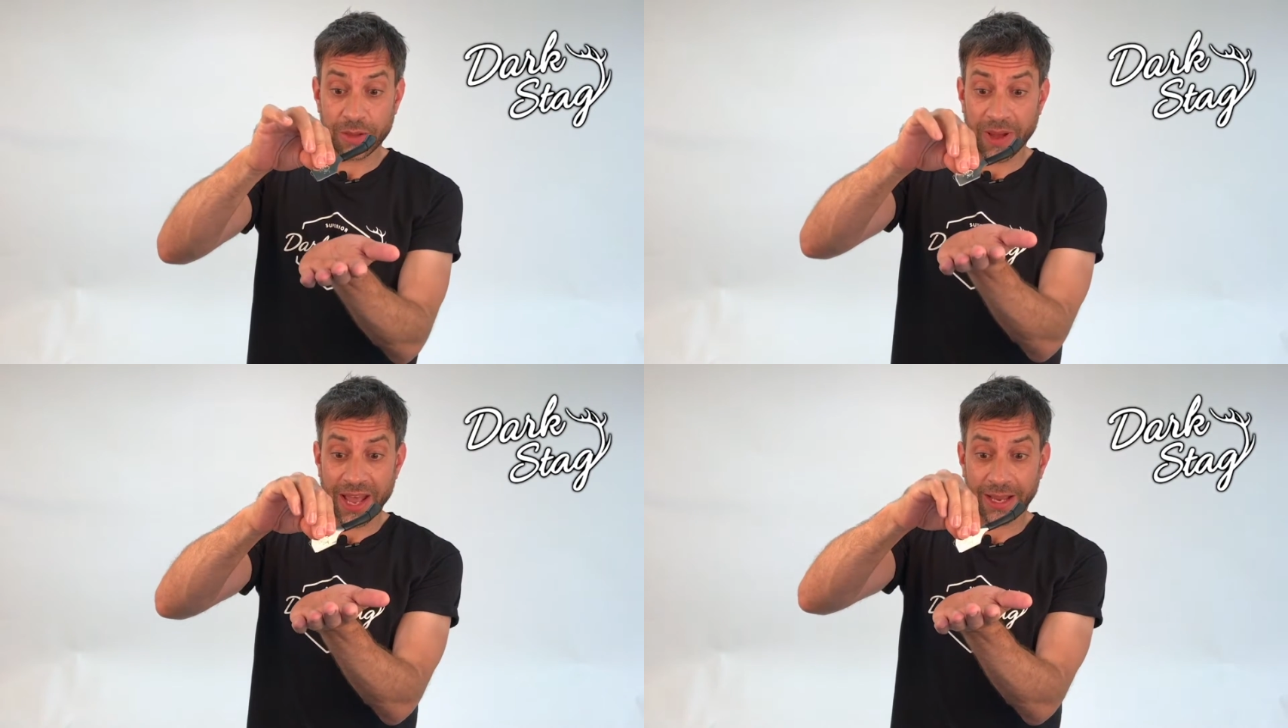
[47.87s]

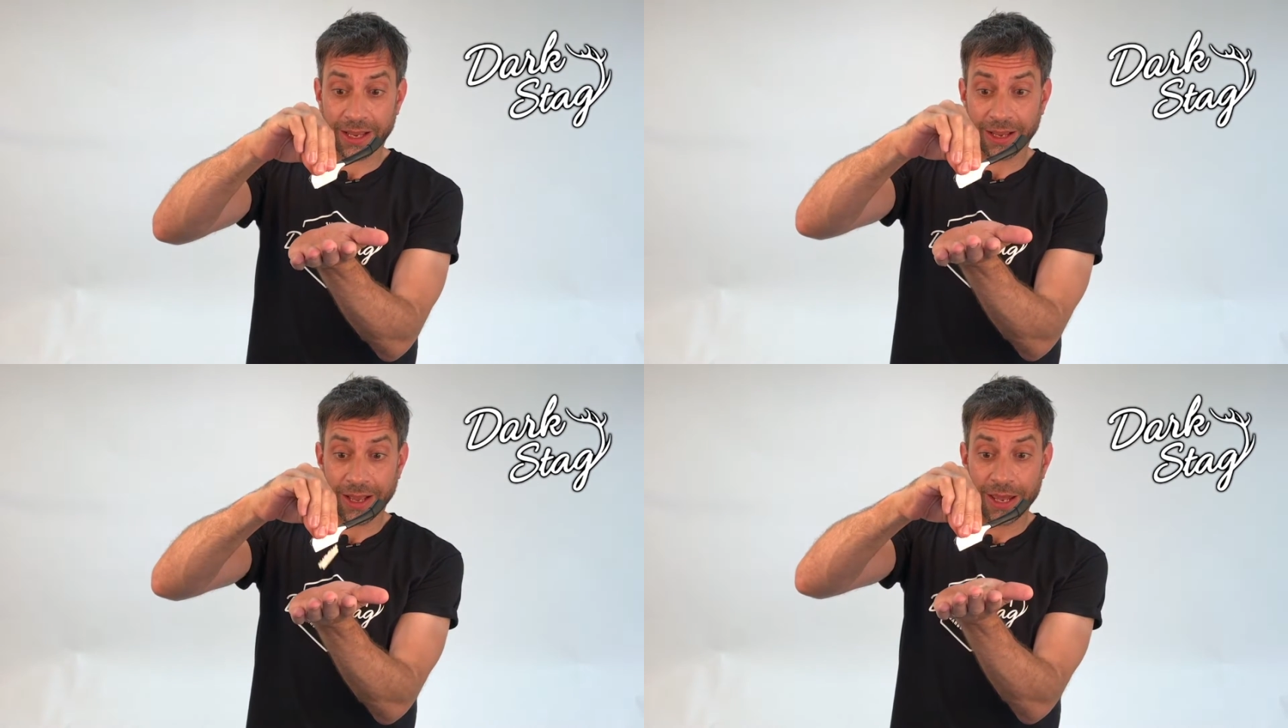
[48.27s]
the back
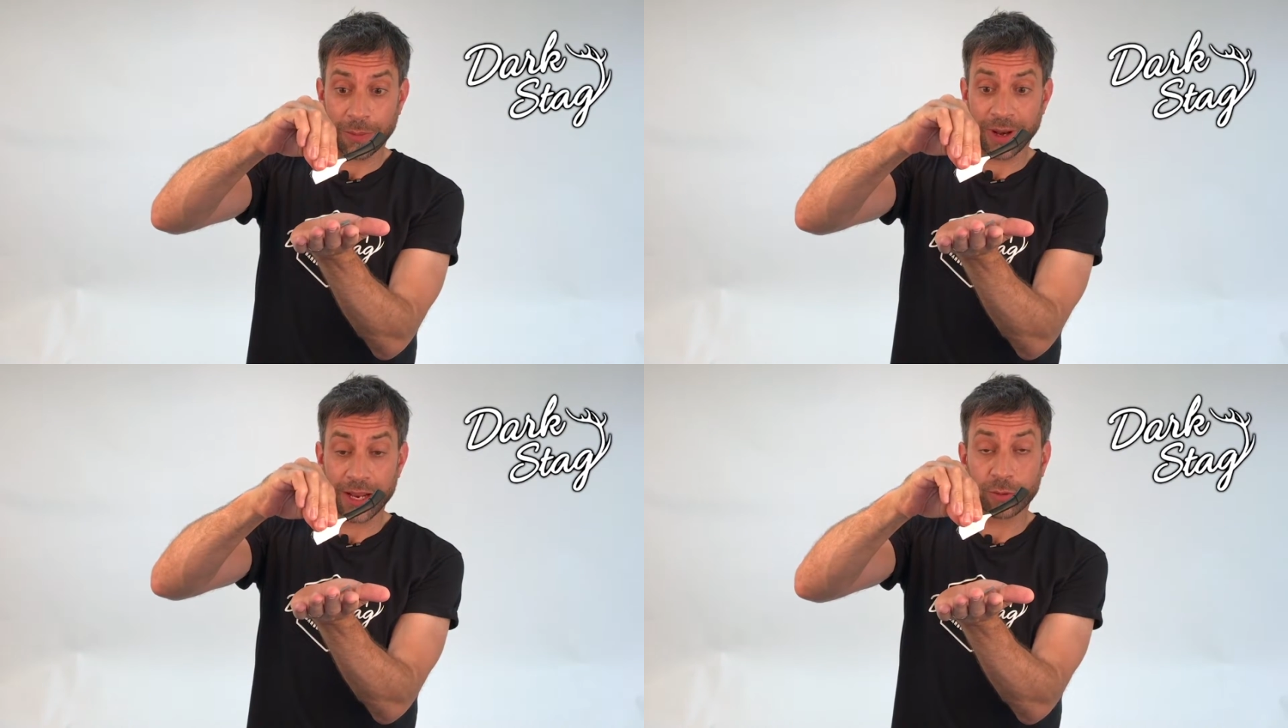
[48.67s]
and the
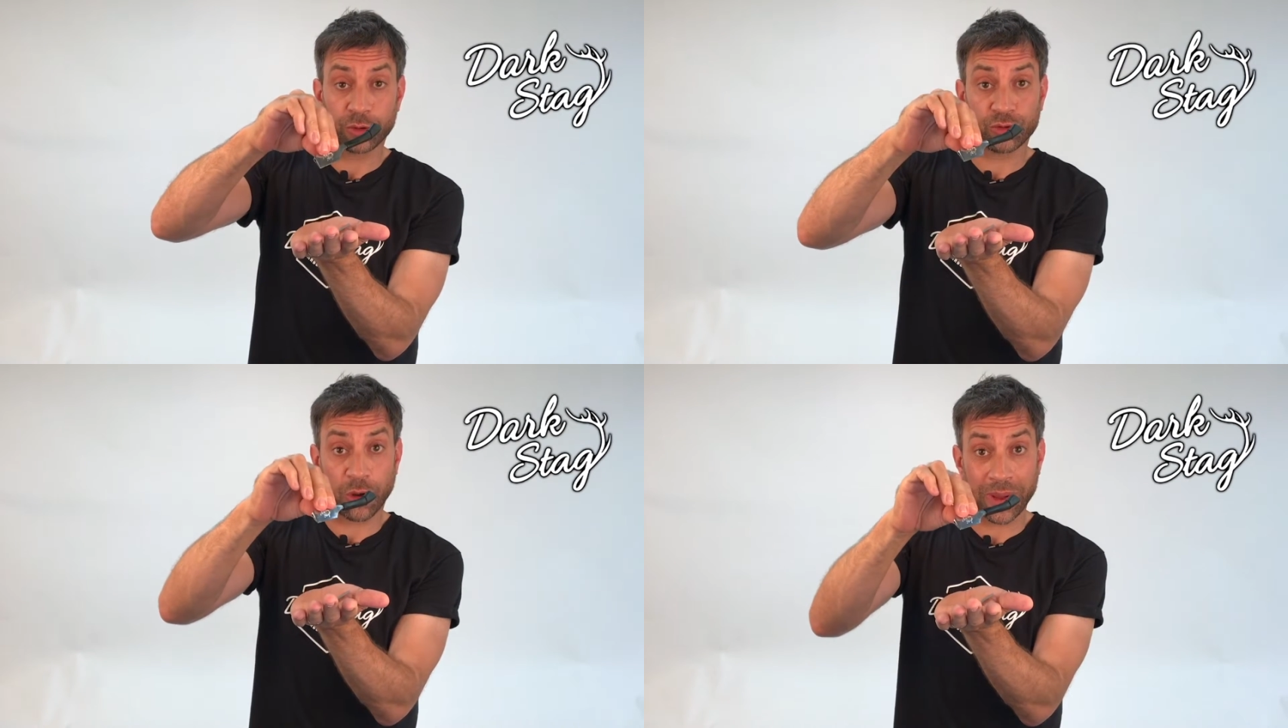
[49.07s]
blade will
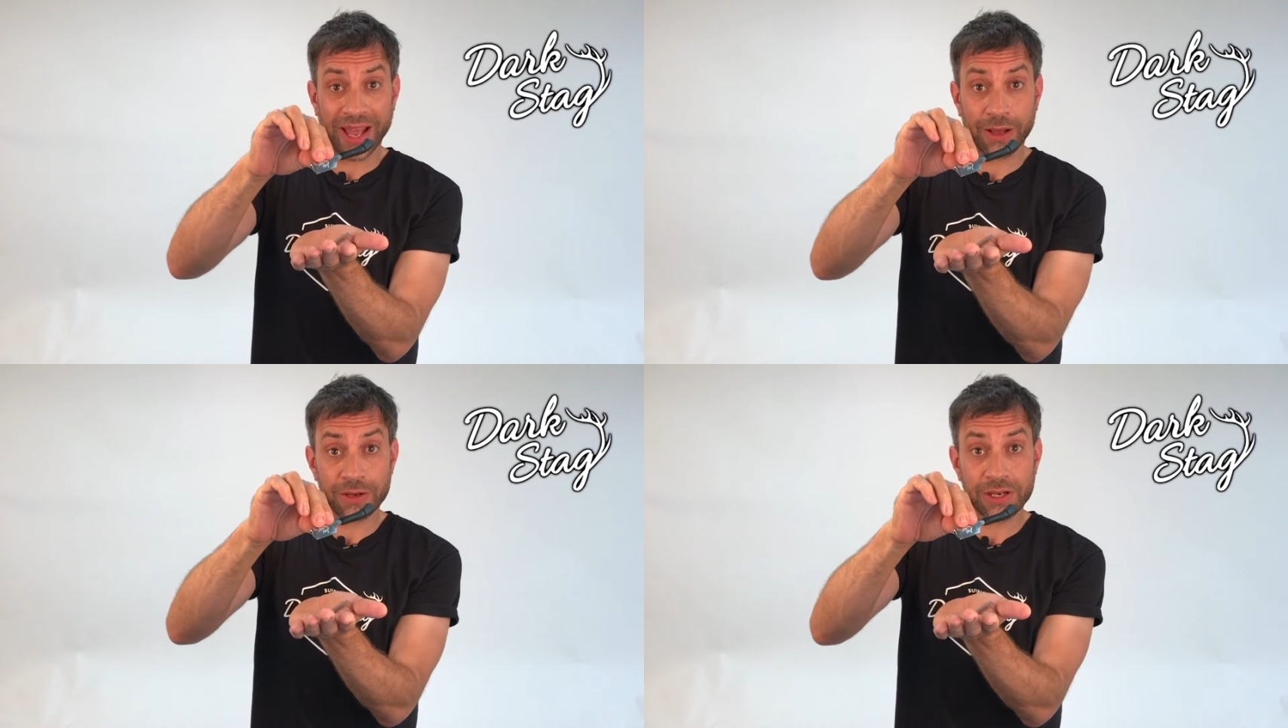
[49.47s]
drop
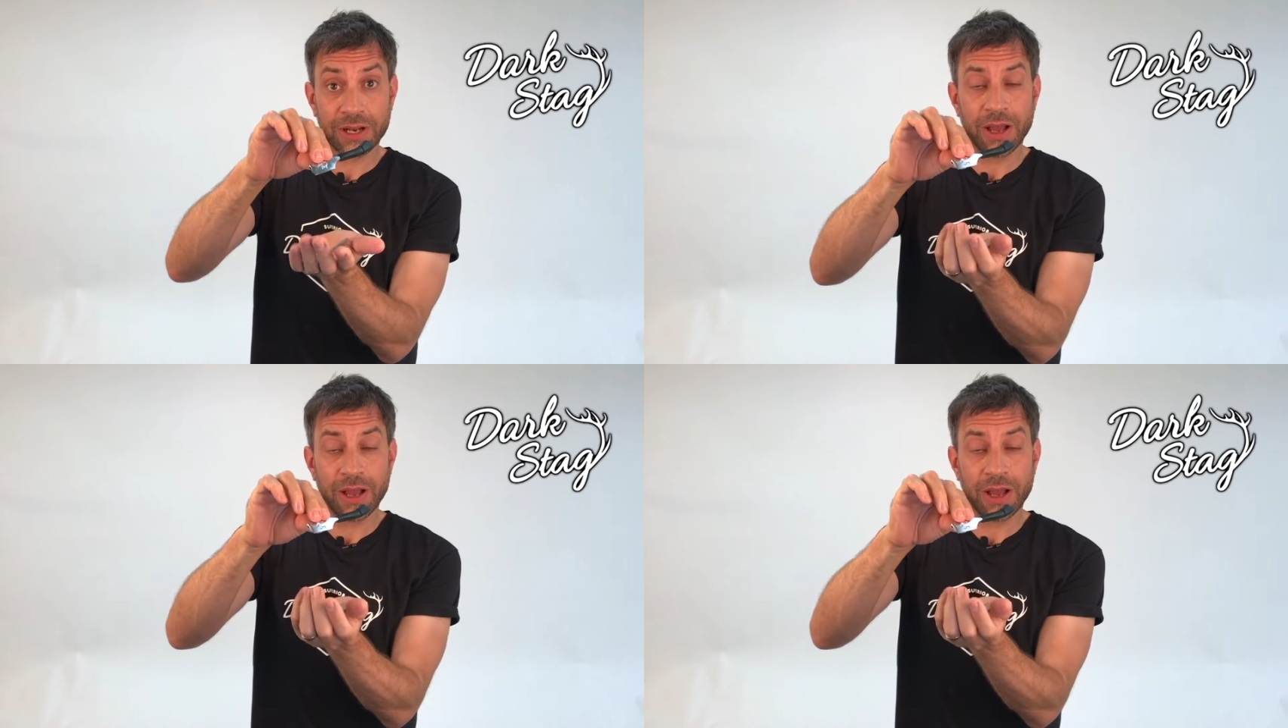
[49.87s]
out,